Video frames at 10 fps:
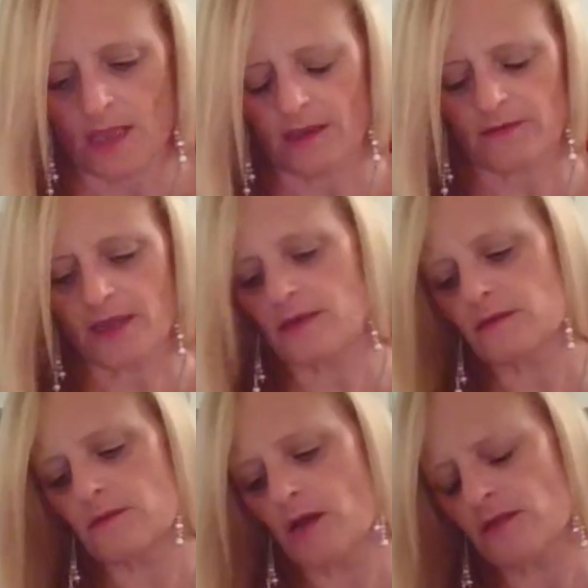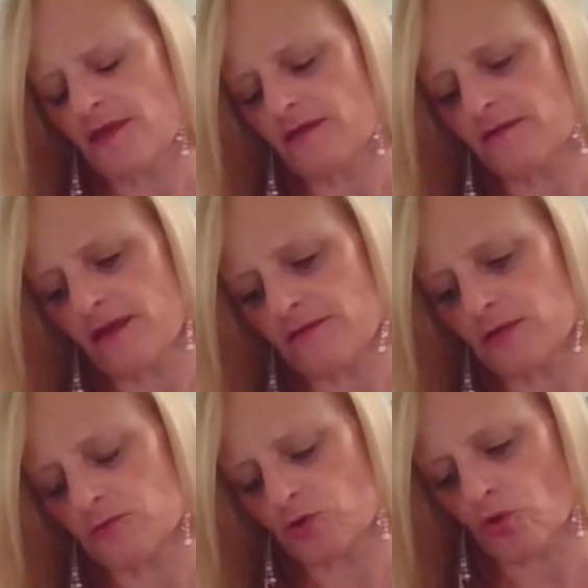Okay. They're a
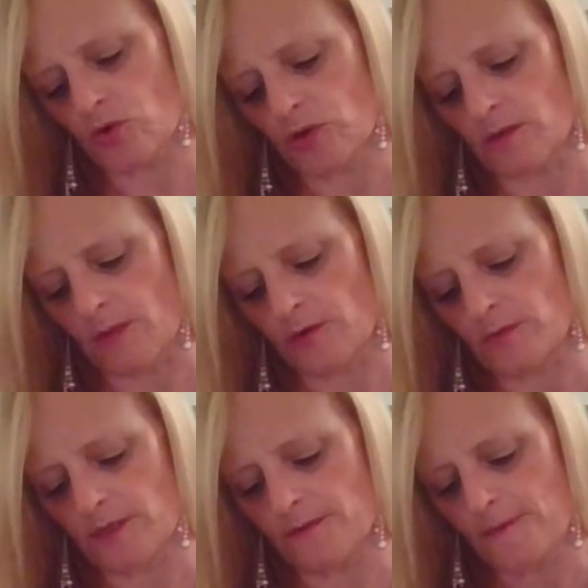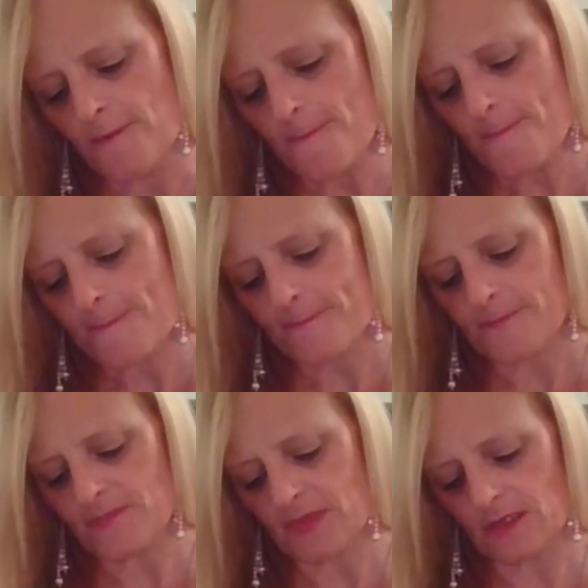little torn at the moment.
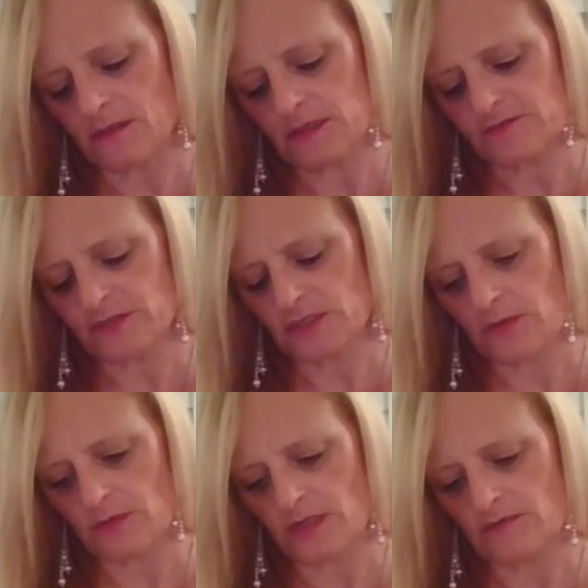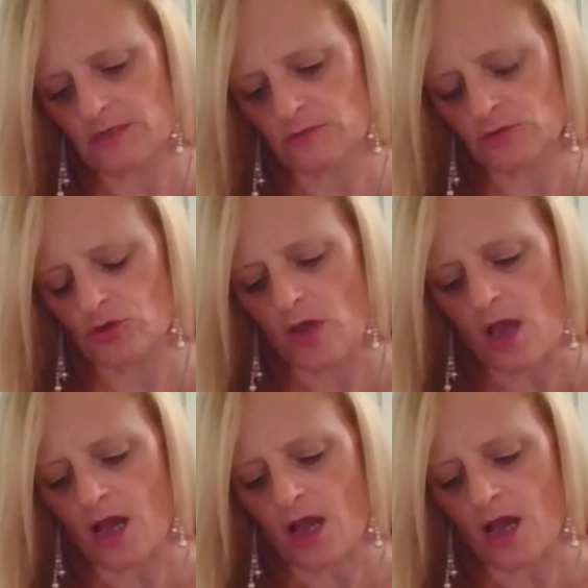Let's find out where they're a little torn.